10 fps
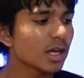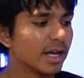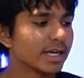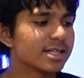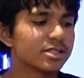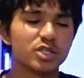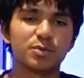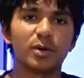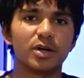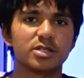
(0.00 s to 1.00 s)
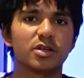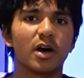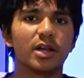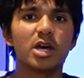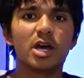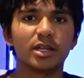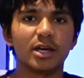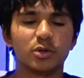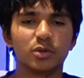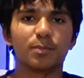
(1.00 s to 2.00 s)
And against his Spurs side,
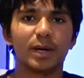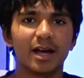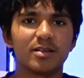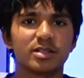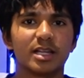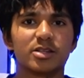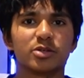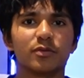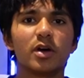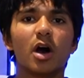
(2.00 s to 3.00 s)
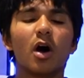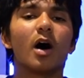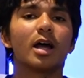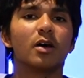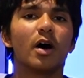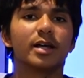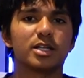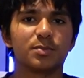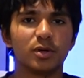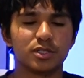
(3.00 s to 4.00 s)
they could pounce in that sort of high line that
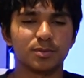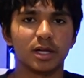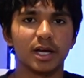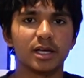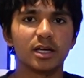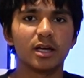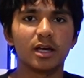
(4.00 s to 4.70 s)
Spurs play.